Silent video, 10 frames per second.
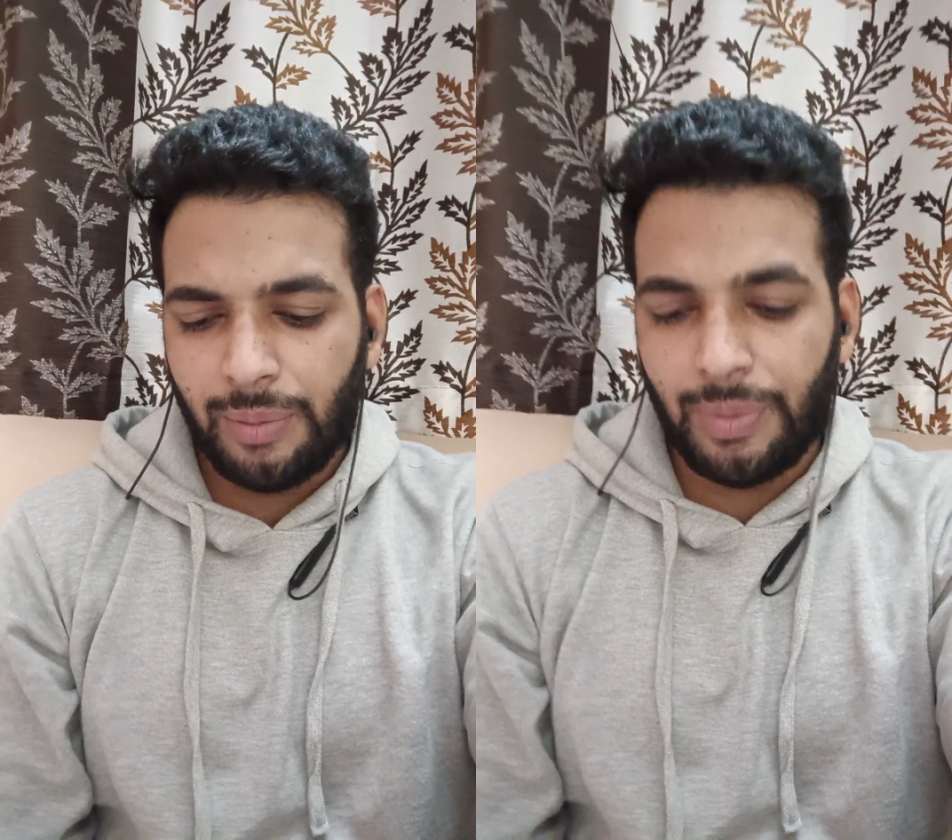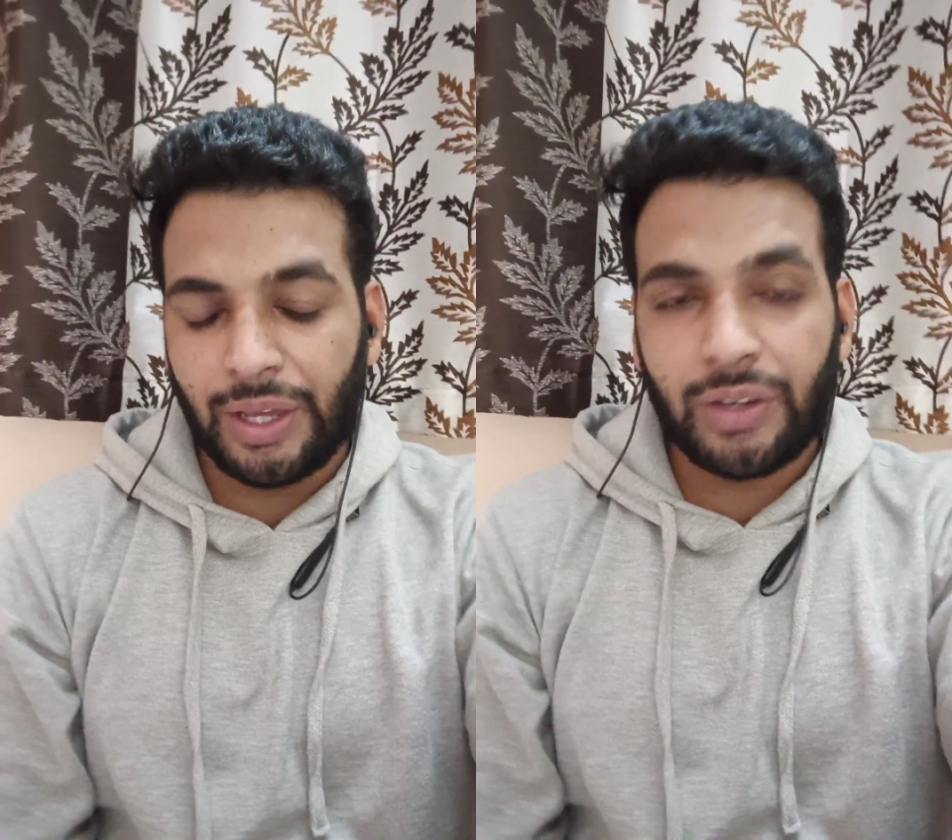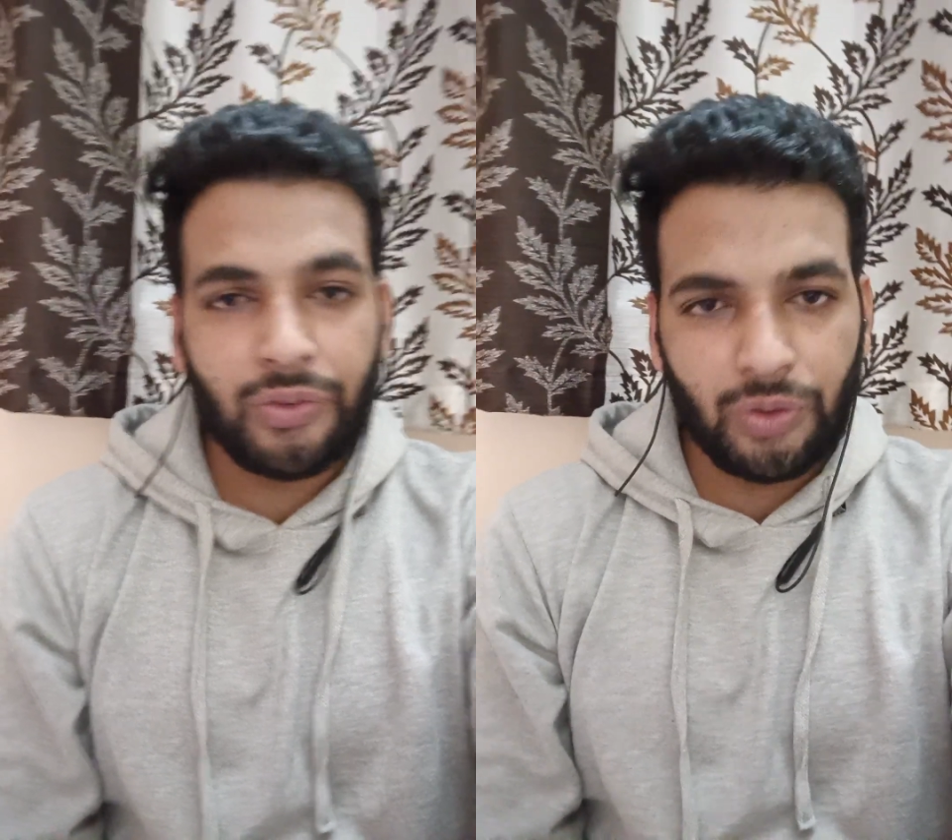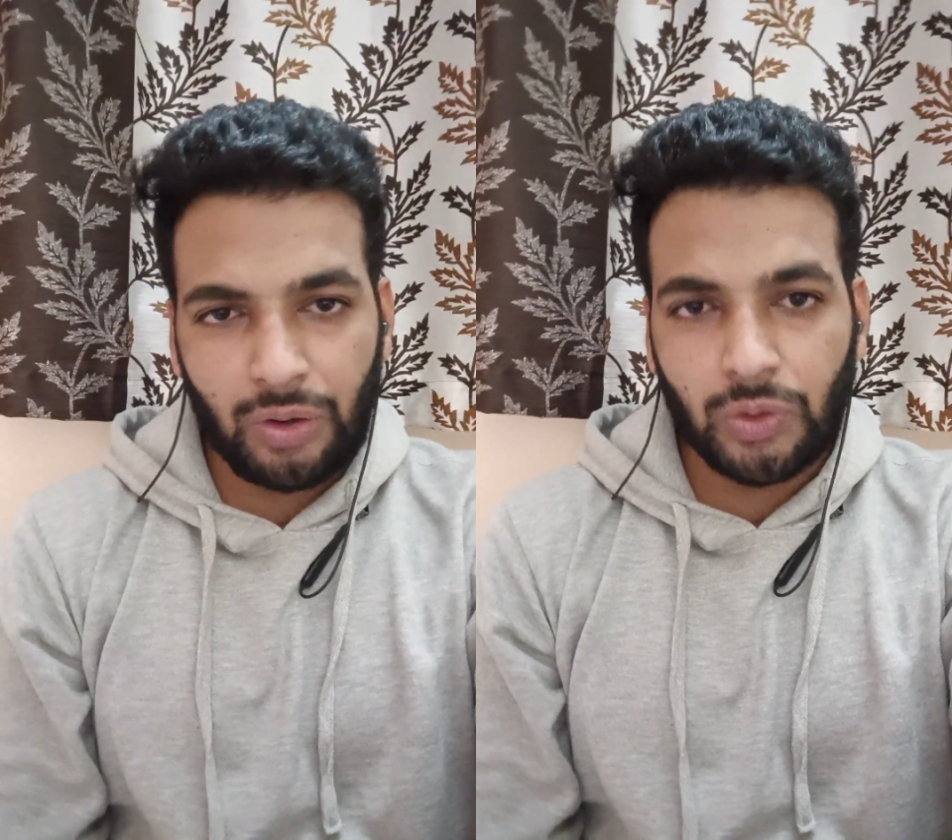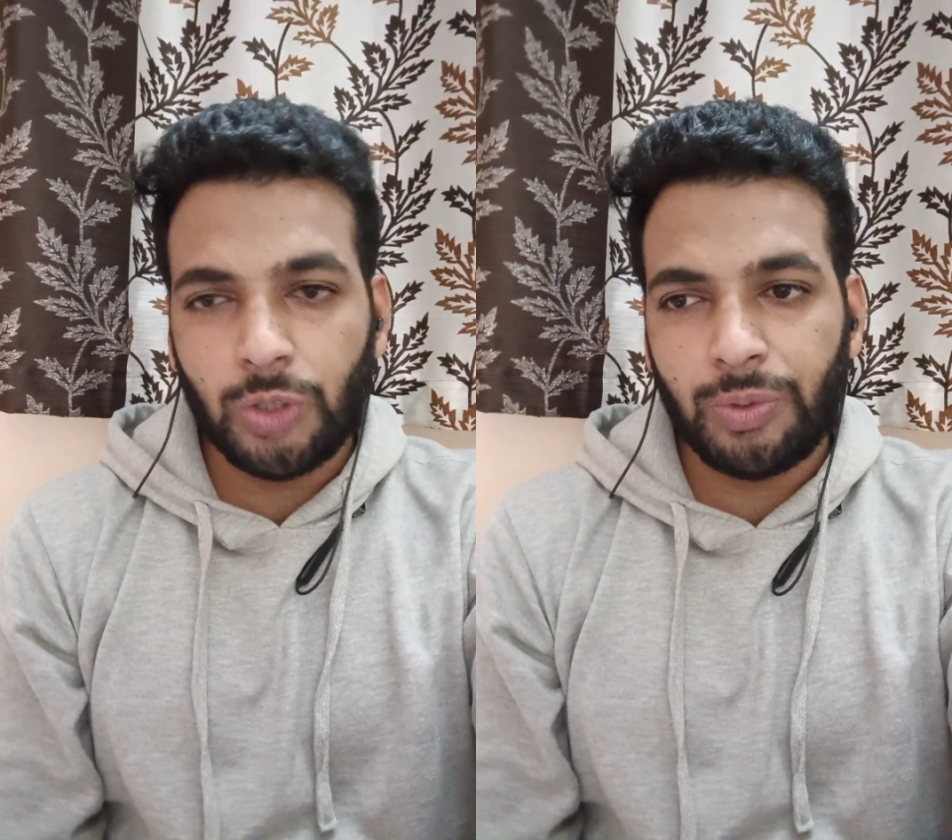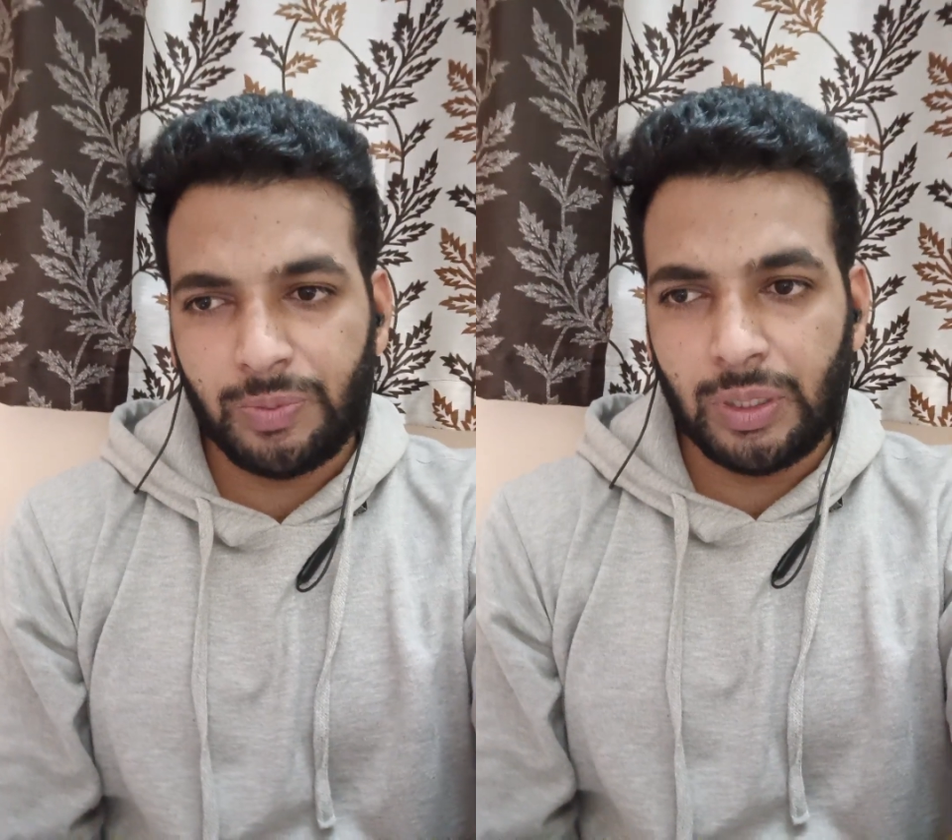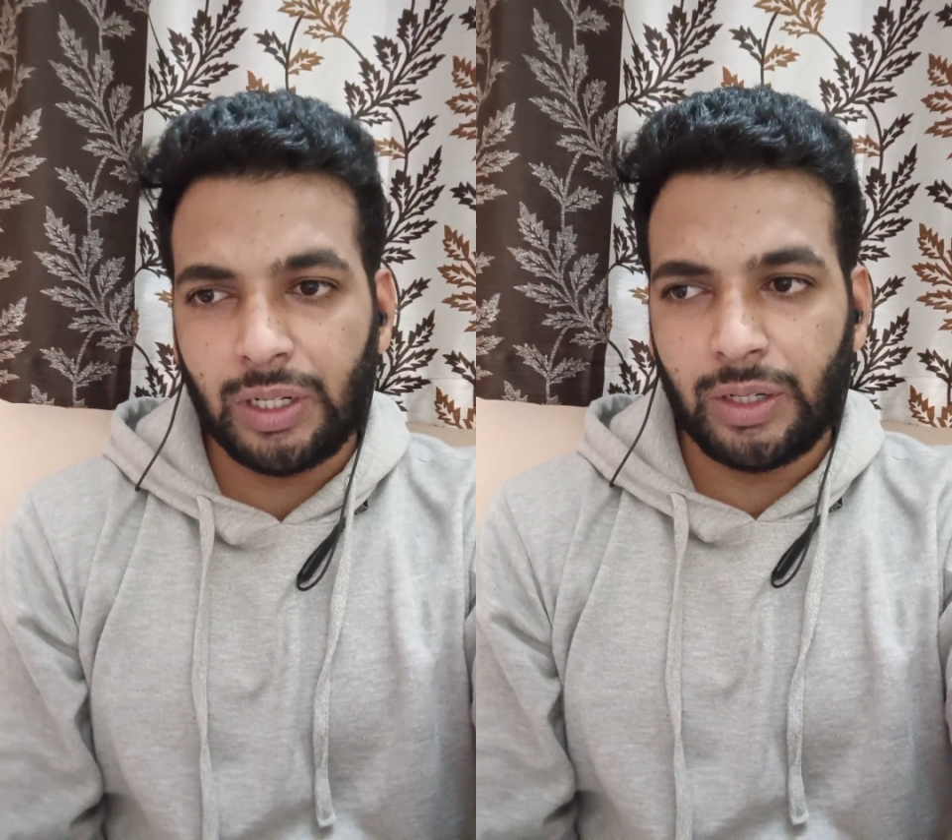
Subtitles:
bank if you have good people